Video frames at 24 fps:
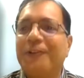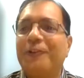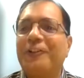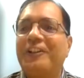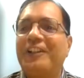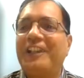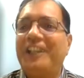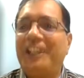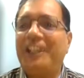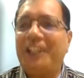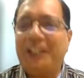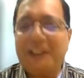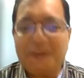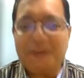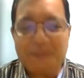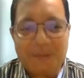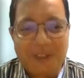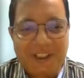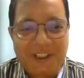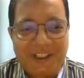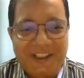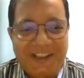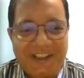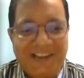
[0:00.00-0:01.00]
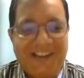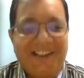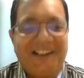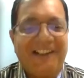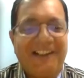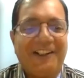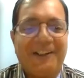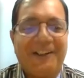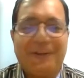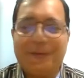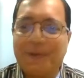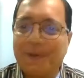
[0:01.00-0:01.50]
training material
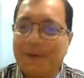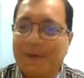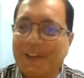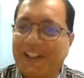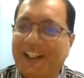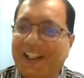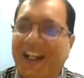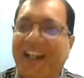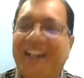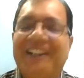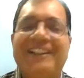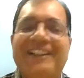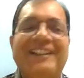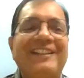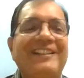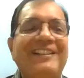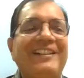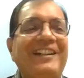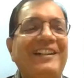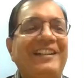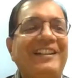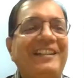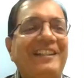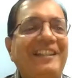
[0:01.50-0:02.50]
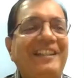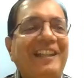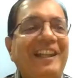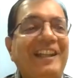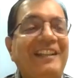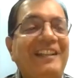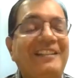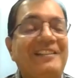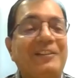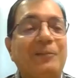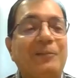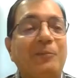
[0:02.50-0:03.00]
and of course the guidance that he has.